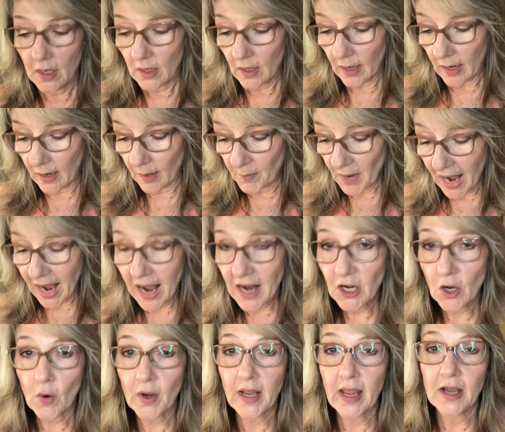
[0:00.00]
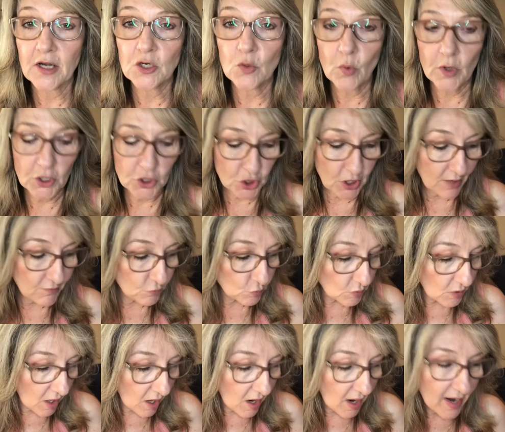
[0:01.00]
are going out and you want to travel
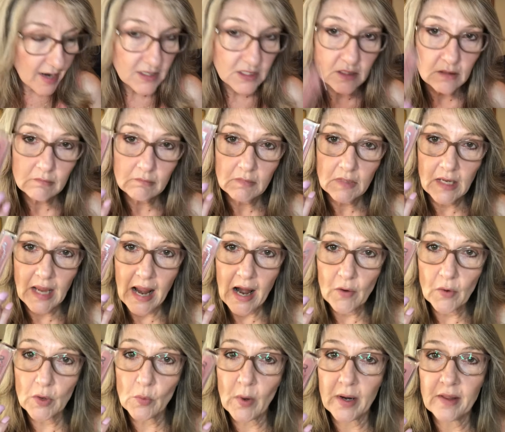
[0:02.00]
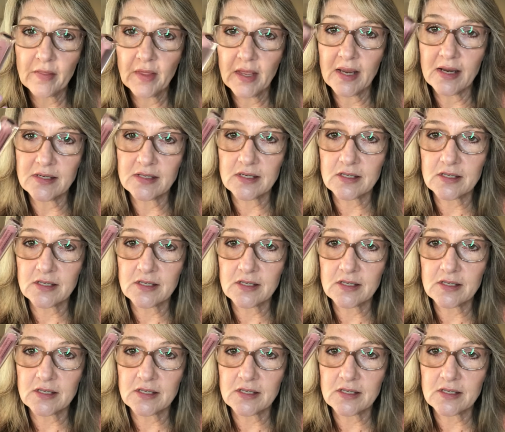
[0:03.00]
light, carry one of these.